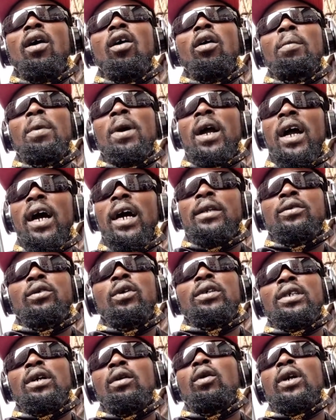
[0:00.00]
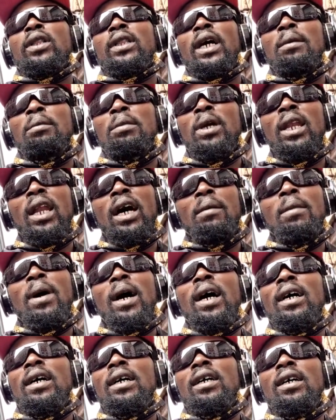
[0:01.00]
or Becato was a water bill.
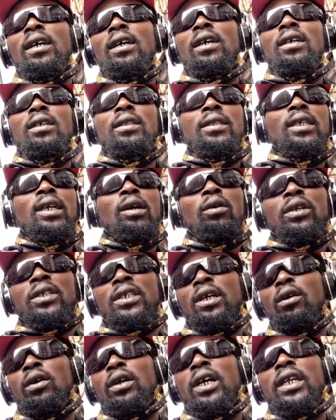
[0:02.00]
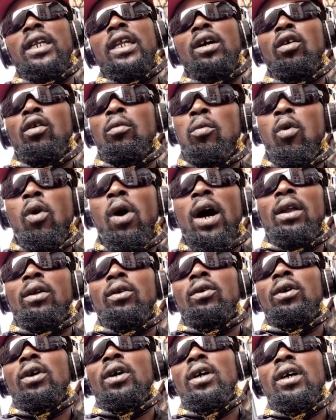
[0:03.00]
It was all yet the Obuaro.
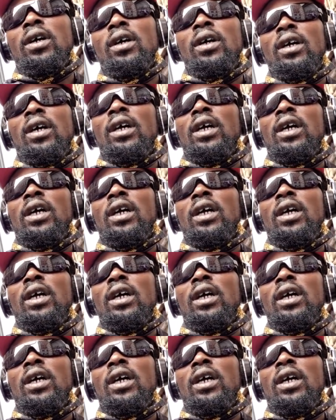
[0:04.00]
Usun,